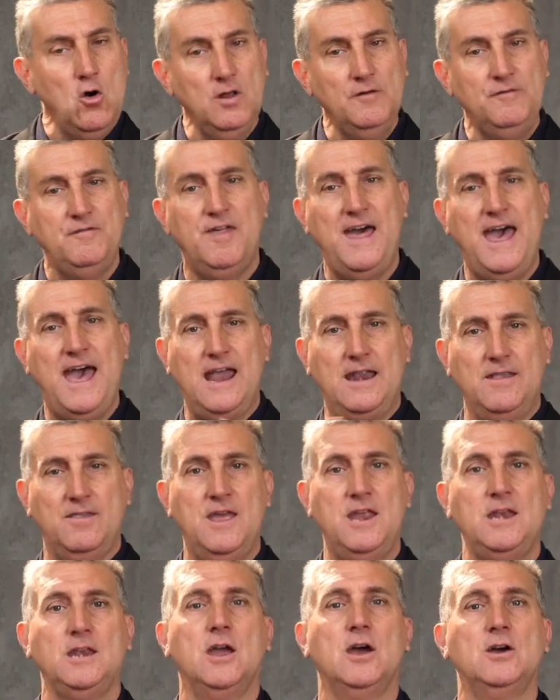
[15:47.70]
all of that
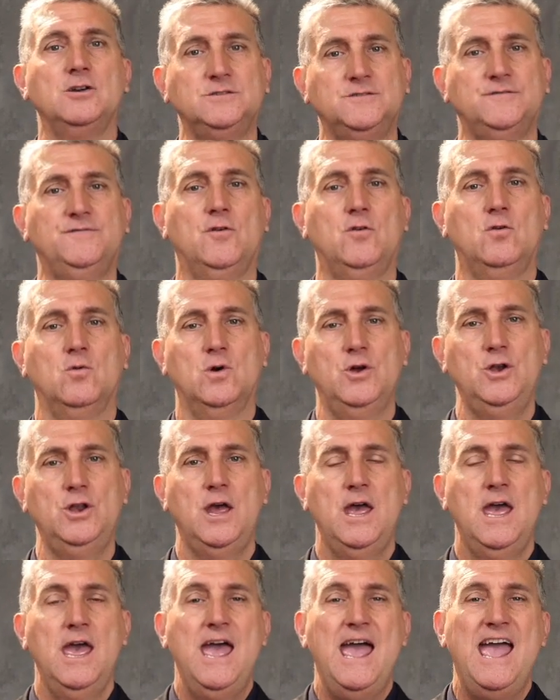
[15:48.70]
then goes forward
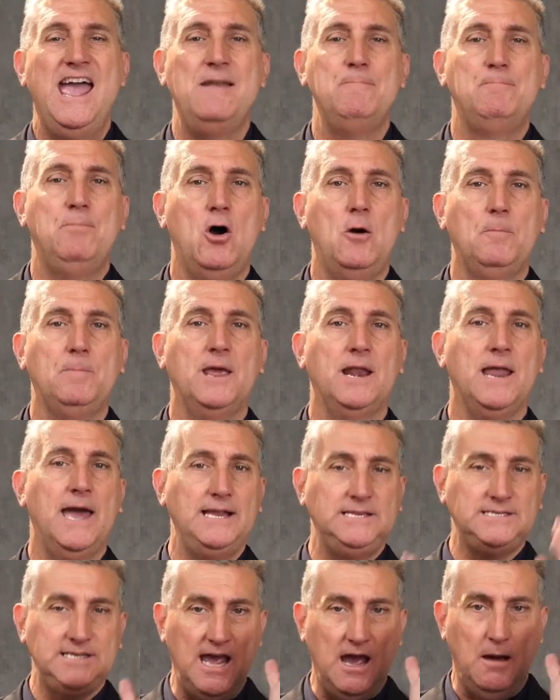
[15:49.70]
and
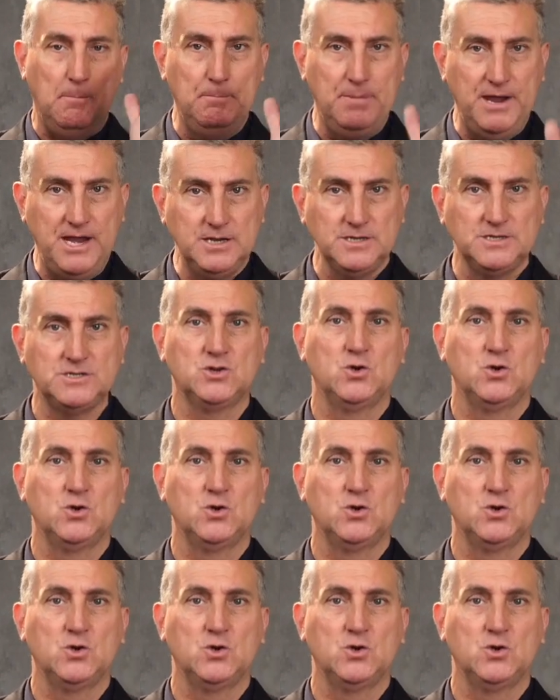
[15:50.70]
populates our beta